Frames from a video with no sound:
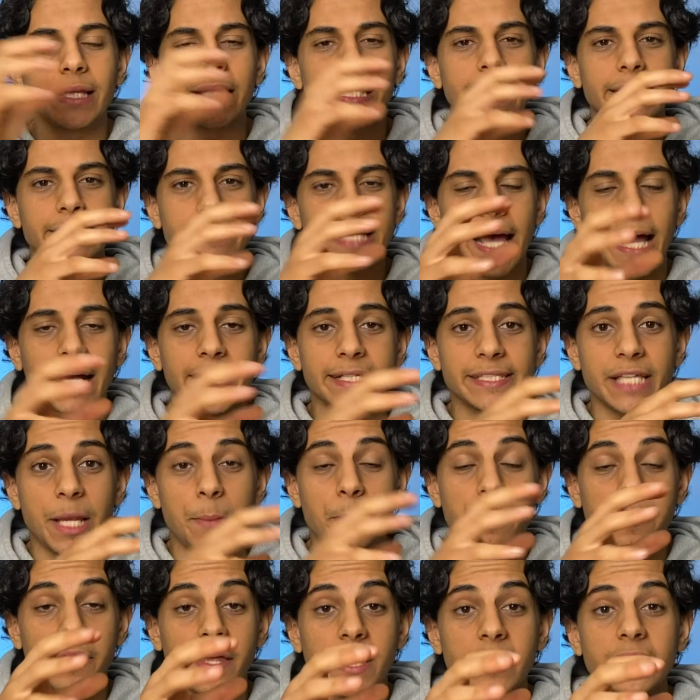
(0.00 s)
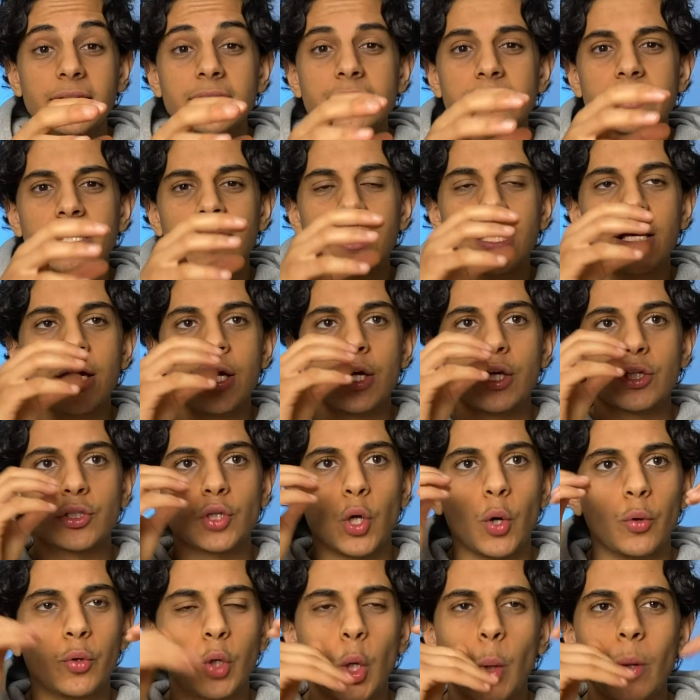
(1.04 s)
exact same things.
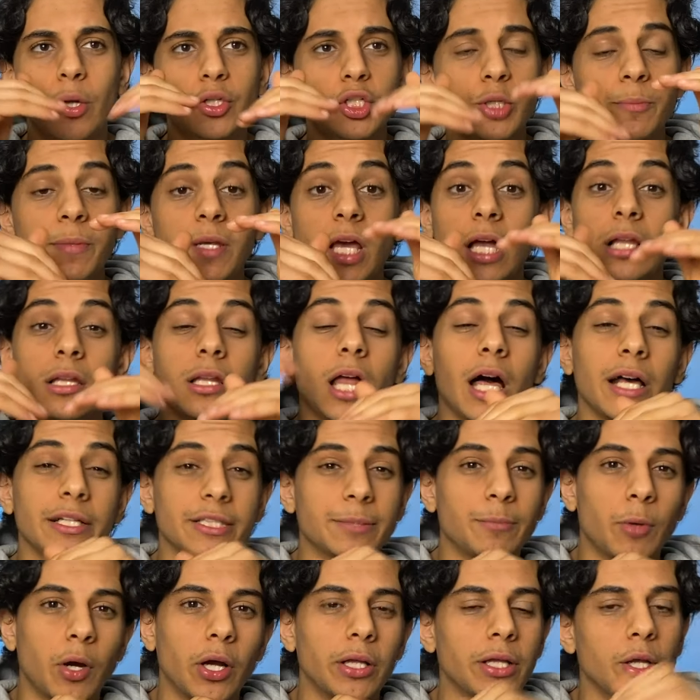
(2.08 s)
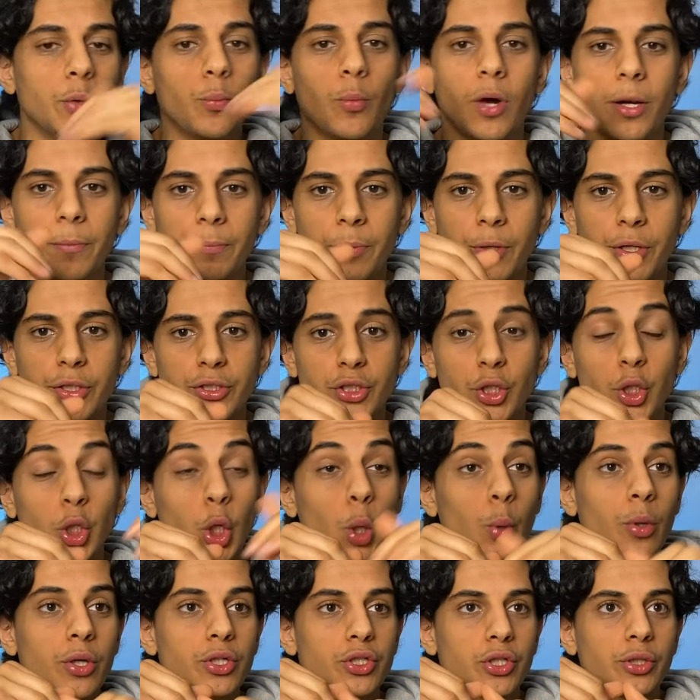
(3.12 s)
So no one should be a lot smarter than one person or no
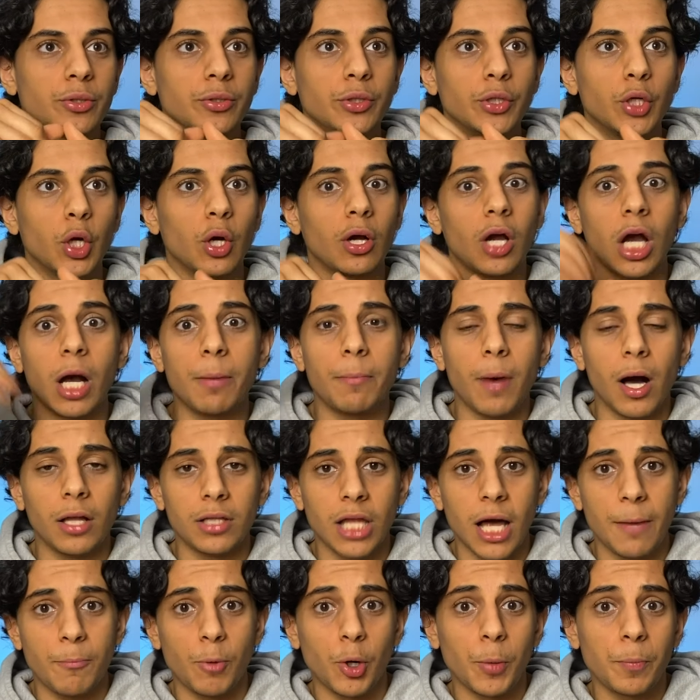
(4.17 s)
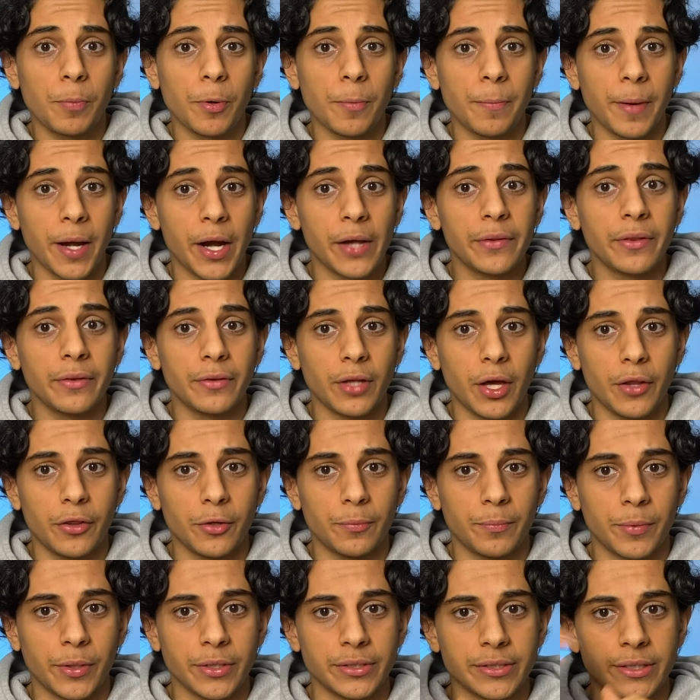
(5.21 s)
one should, you know, come a lot more prepared than the other
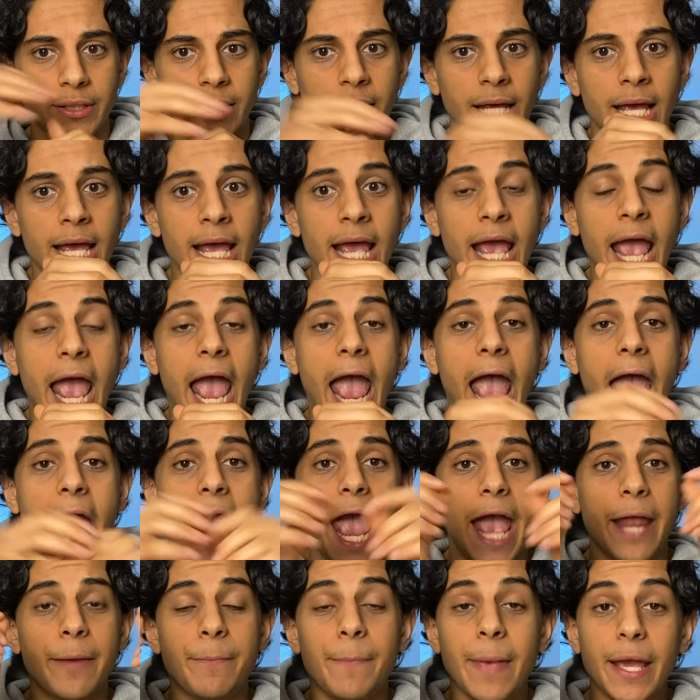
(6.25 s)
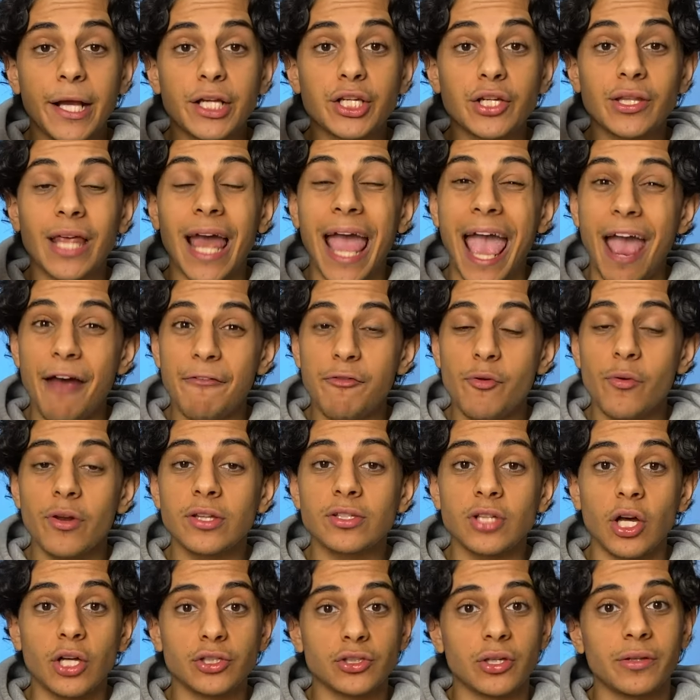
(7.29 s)
person. And make sure that everyone is
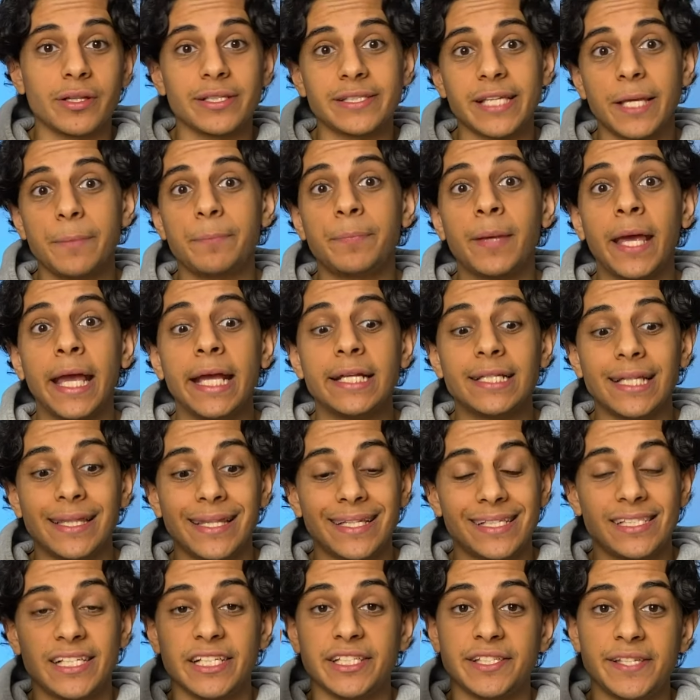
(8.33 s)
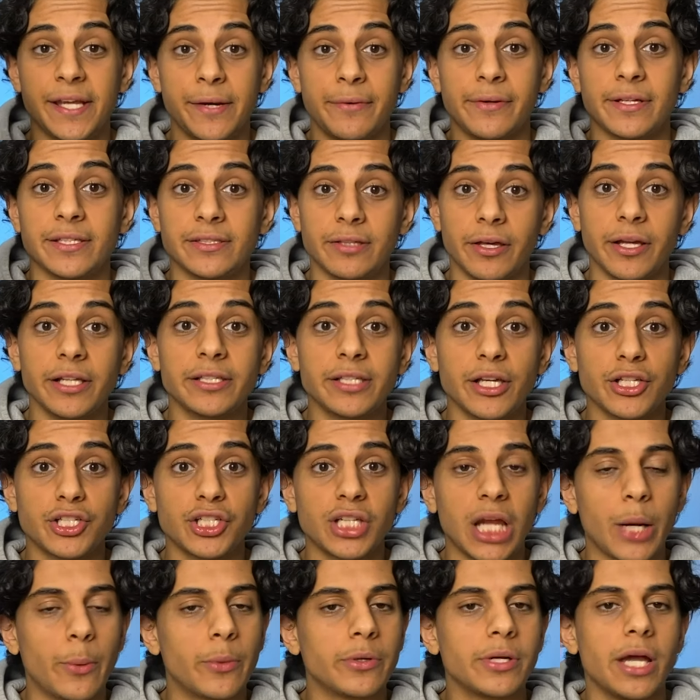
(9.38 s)
also on the same page that this is a serious study session
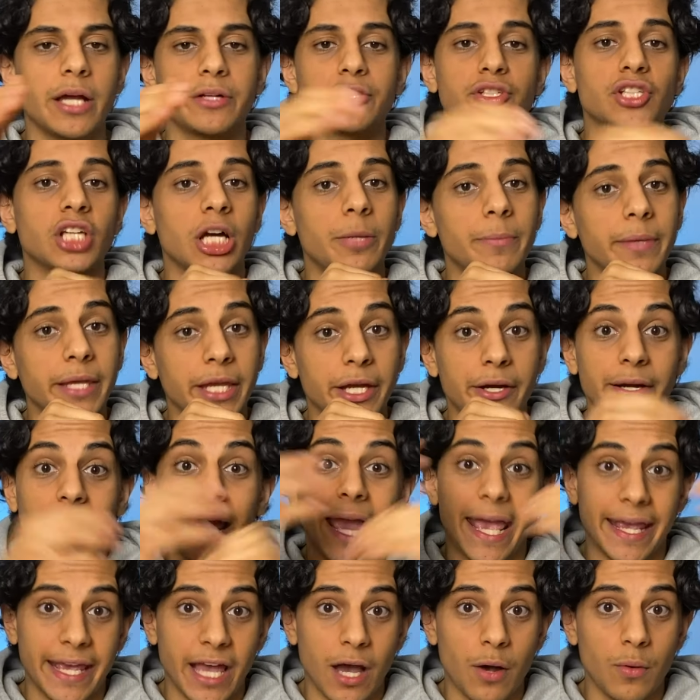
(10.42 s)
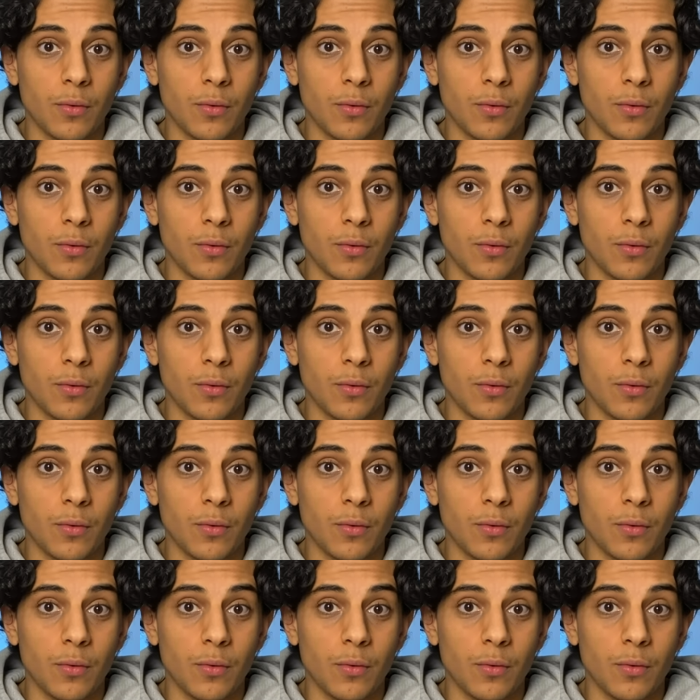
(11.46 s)
and we're not just coming here to hang out.